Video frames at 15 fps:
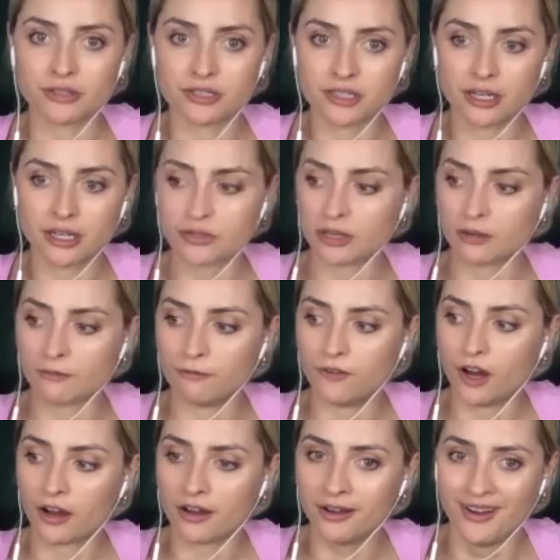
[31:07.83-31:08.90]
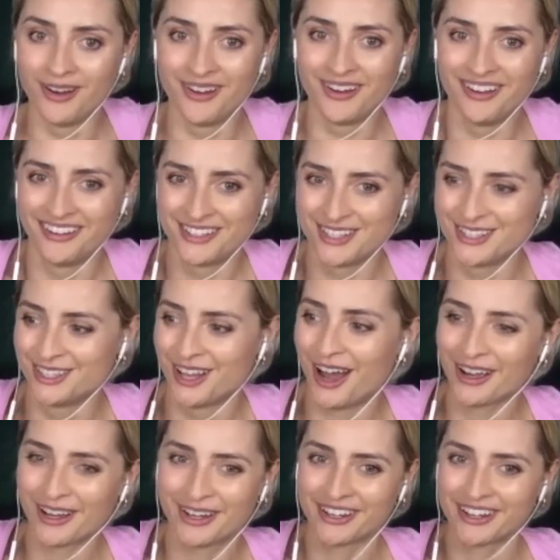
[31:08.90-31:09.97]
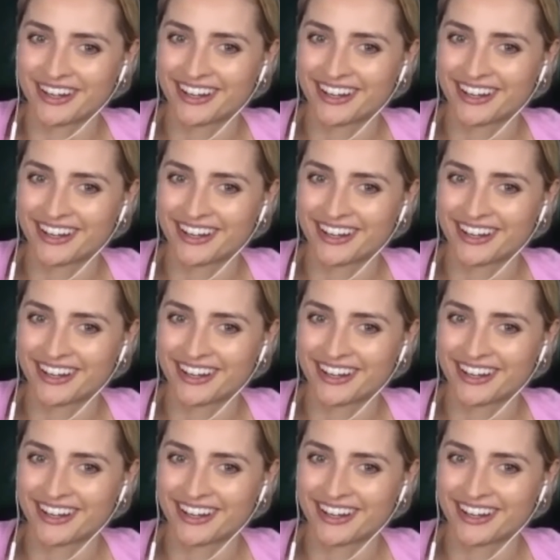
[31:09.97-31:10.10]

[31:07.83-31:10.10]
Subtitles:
was like, this is not good.